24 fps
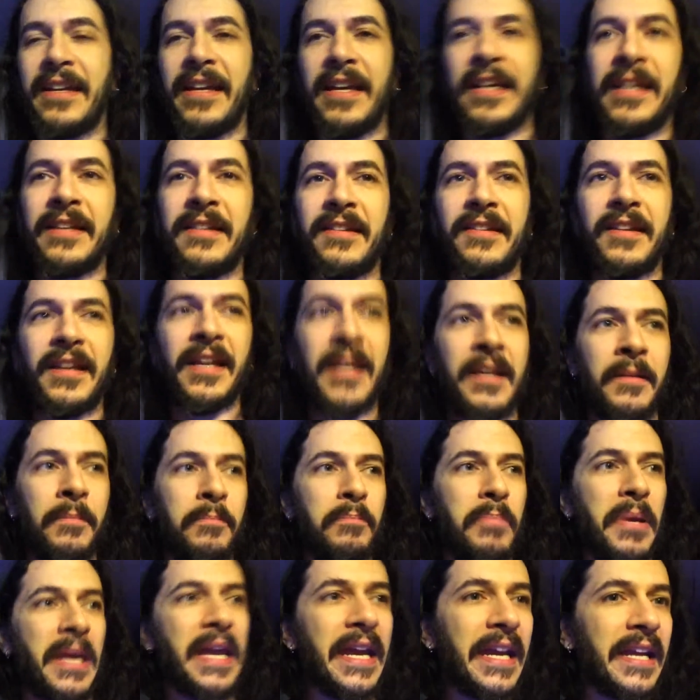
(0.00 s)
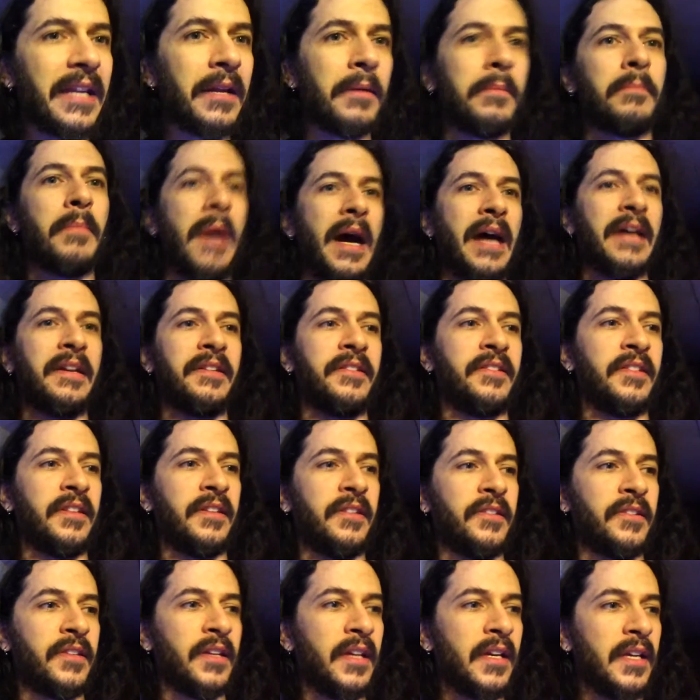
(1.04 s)
it
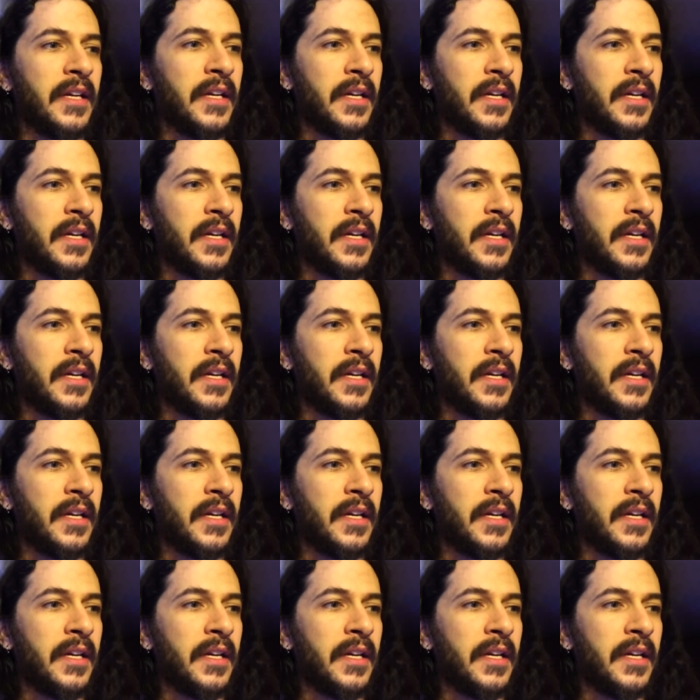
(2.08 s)
epitomizes